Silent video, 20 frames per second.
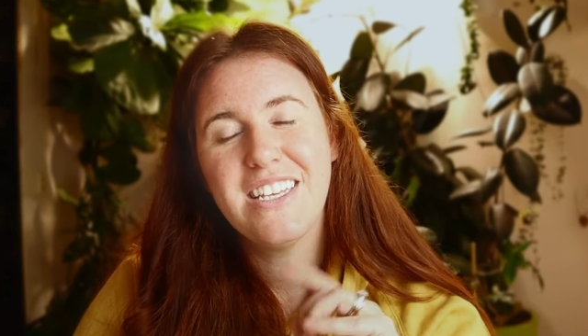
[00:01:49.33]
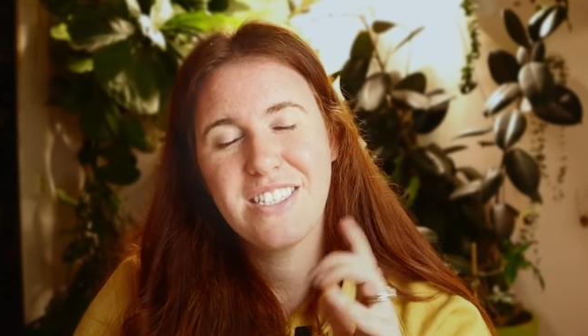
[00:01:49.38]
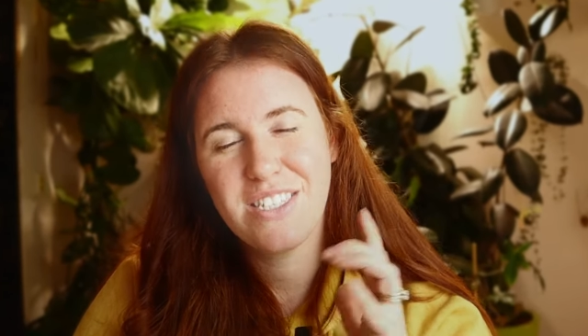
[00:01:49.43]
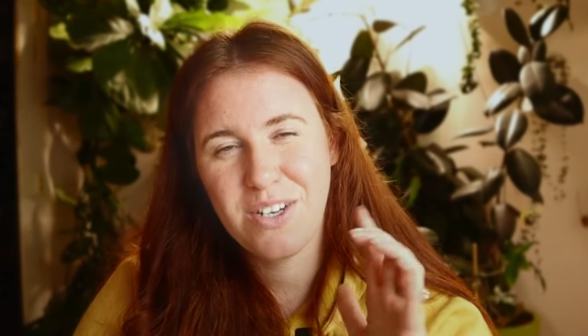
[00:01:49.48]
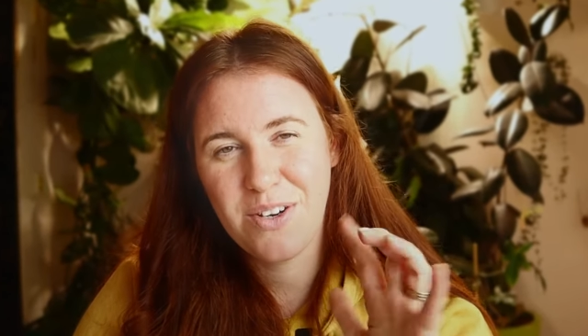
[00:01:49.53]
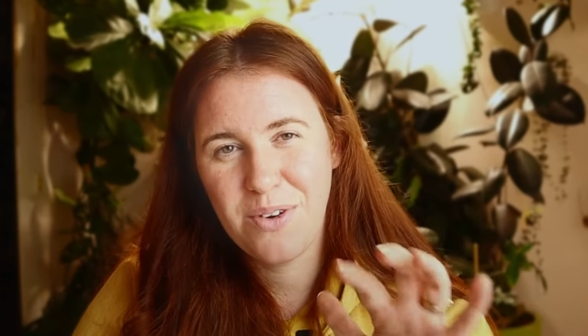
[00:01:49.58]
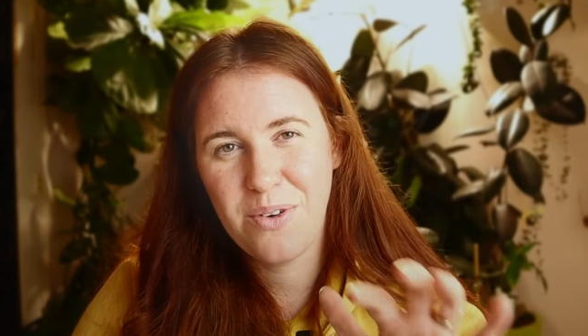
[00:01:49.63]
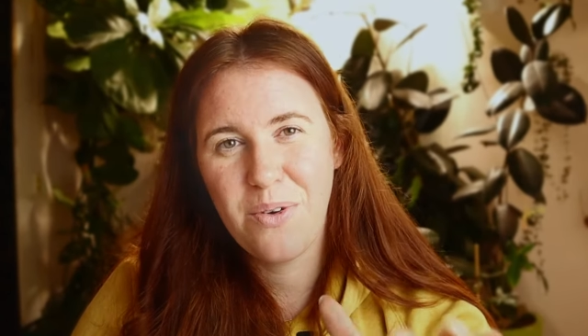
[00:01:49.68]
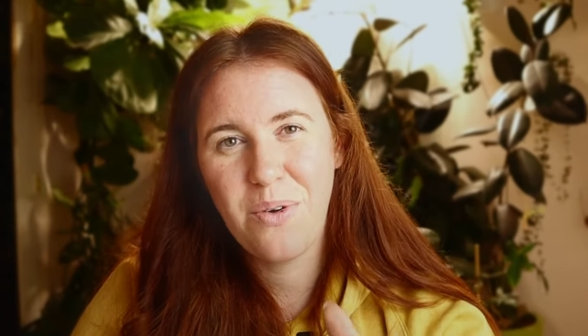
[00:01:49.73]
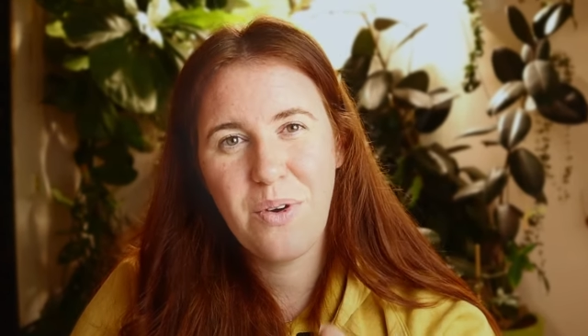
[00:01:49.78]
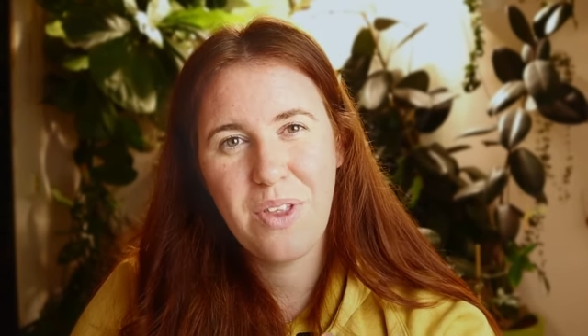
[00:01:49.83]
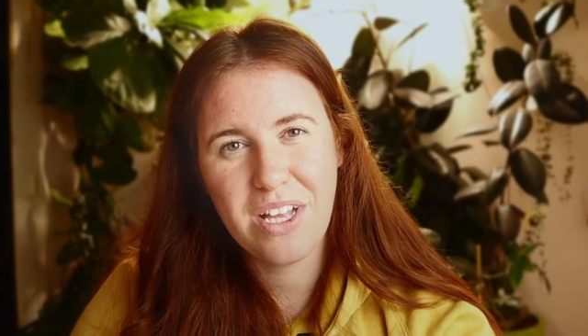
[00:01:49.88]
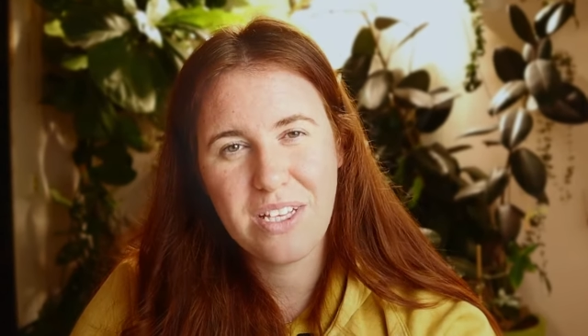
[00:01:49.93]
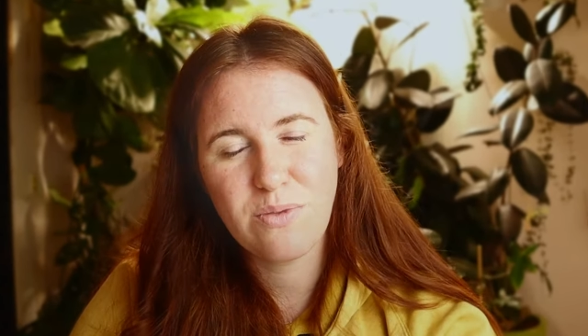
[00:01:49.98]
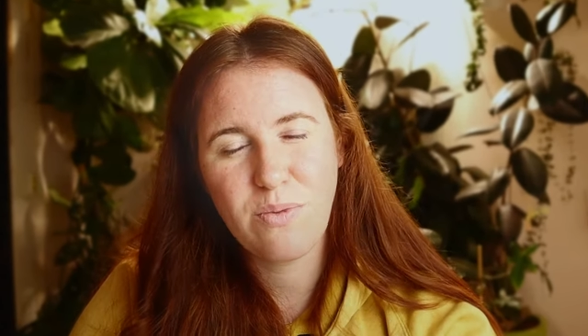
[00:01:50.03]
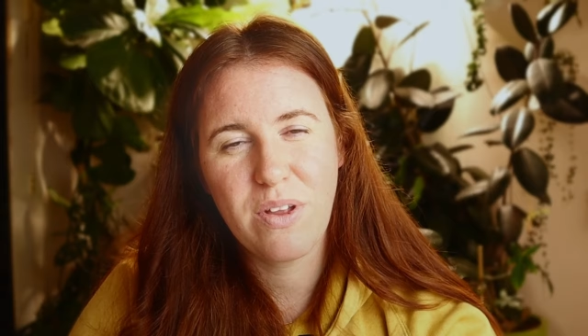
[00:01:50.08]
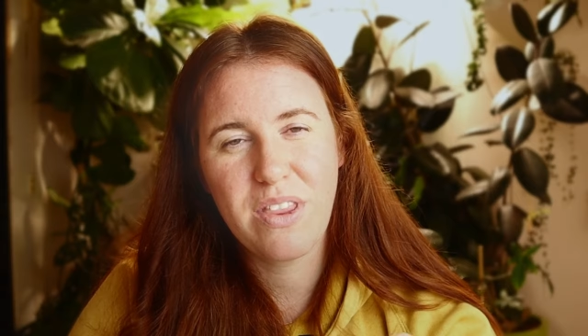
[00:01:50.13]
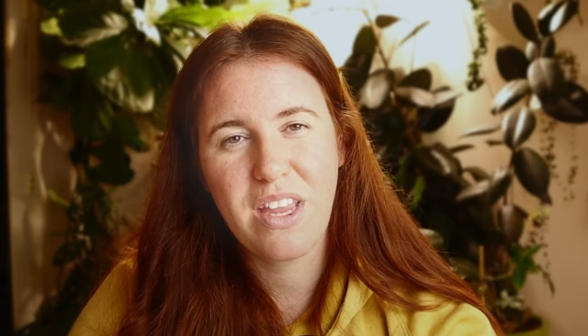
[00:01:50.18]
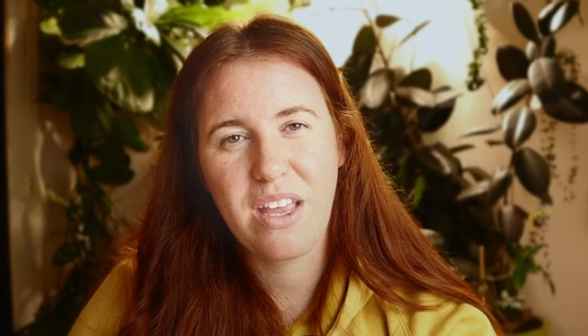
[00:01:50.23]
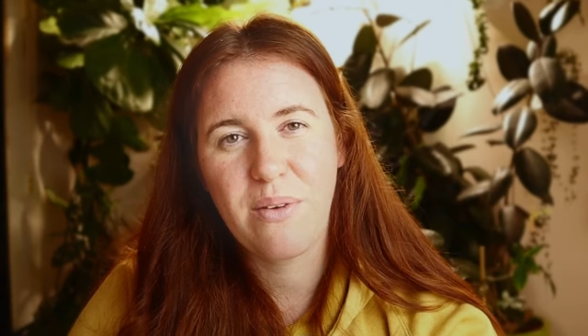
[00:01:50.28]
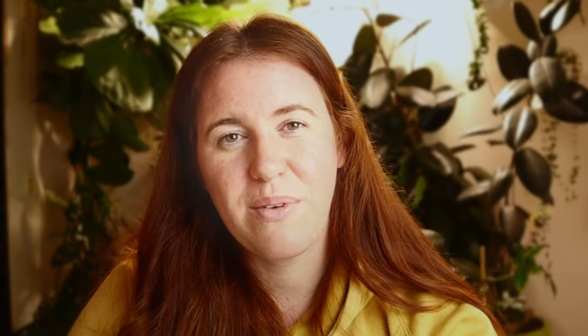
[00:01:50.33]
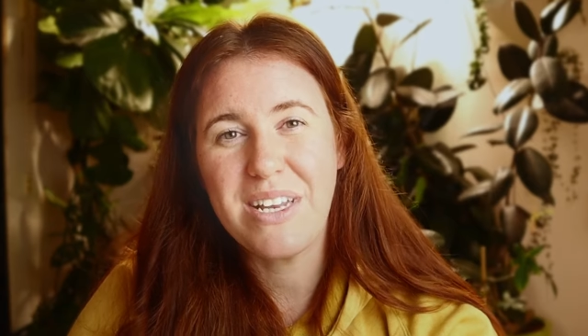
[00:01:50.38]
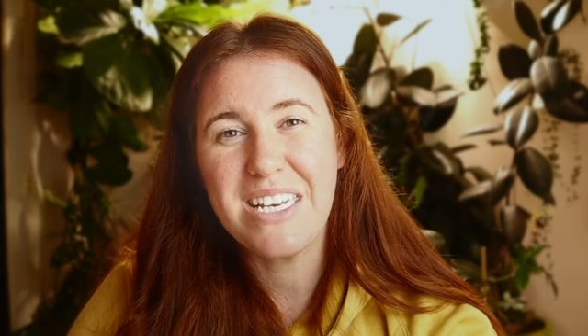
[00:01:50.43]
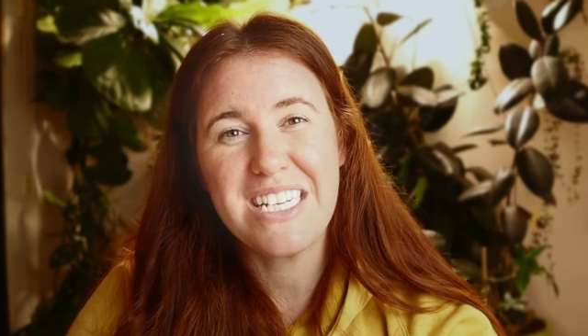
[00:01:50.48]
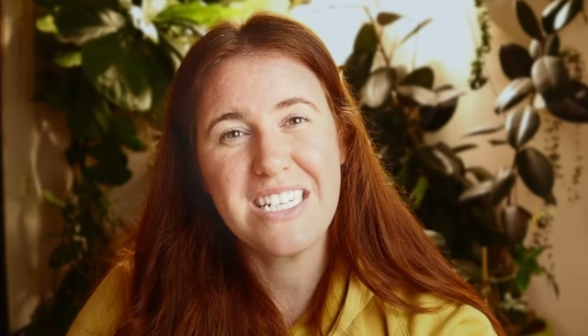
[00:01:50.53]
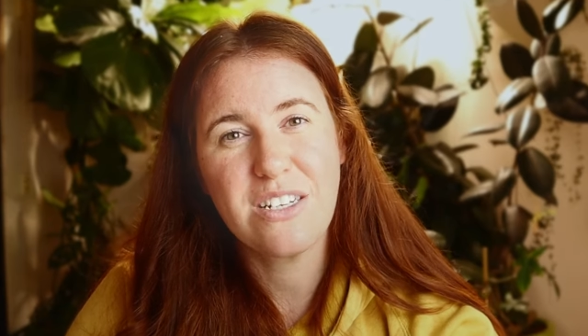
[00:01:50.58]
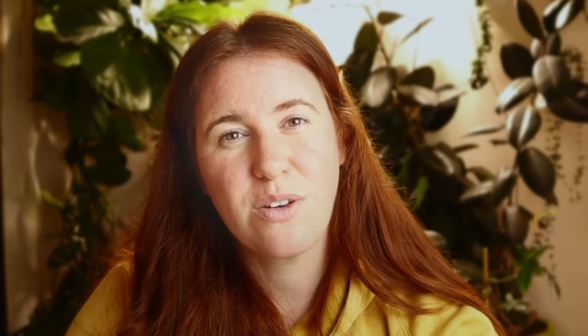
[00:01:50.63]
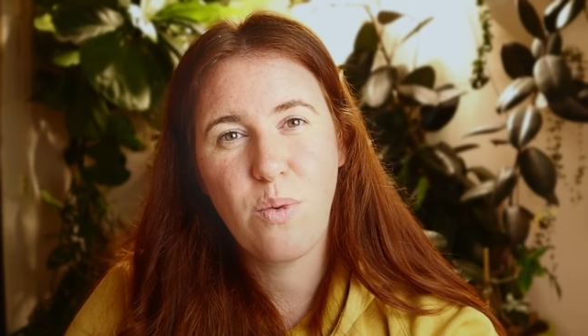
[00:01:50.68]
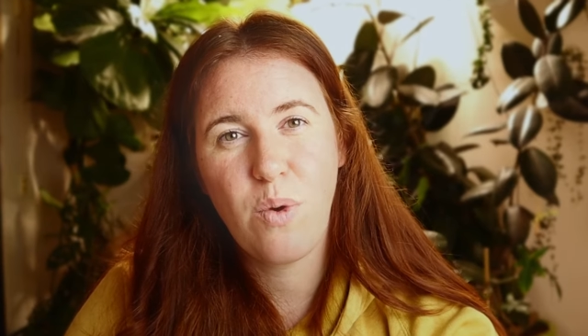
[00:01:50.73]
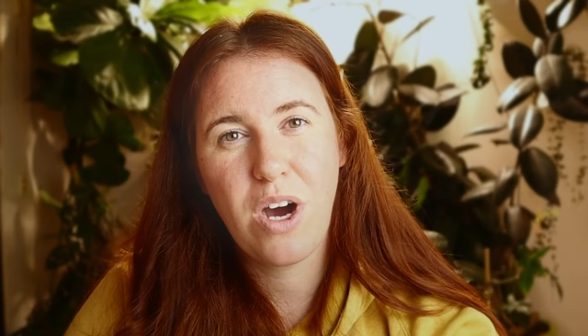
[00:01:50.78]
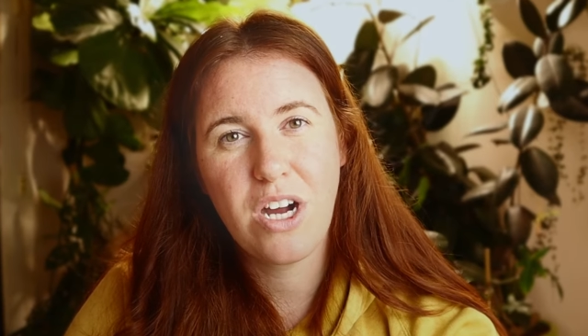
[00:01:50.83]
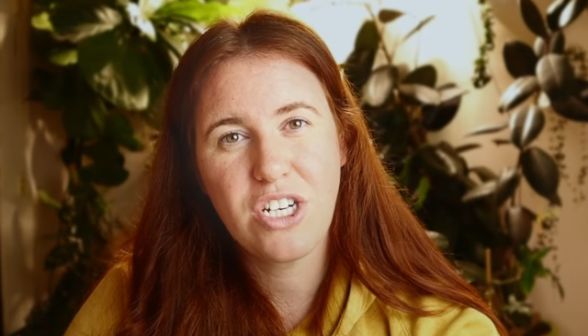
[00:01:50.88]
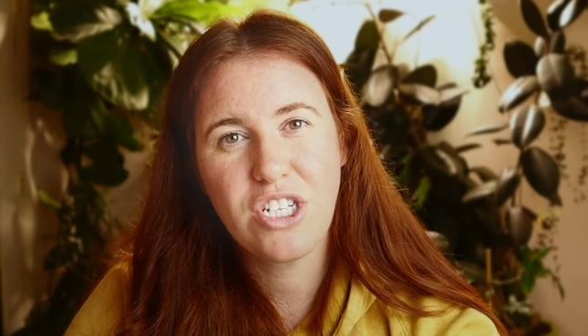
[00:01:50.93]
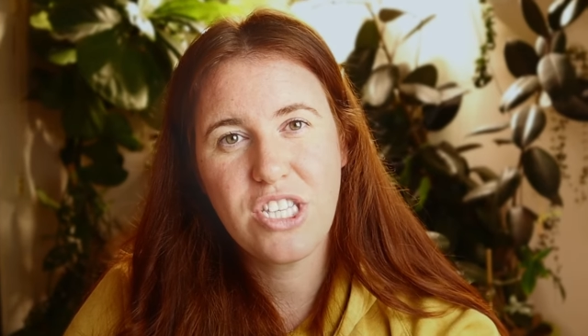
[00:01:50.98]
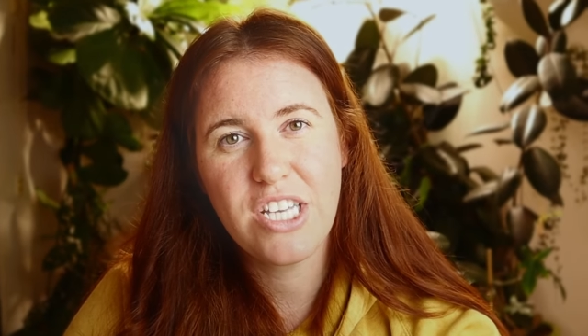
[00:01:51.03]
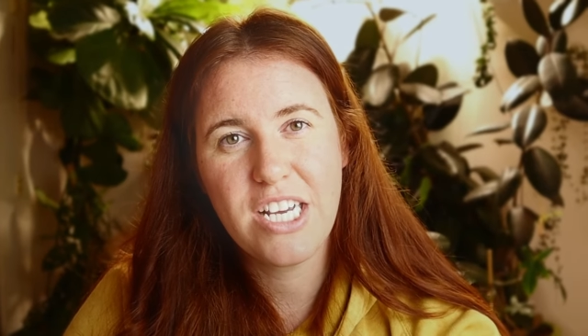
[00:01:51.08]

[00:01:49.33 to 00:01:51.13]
So that's one thing we need to watch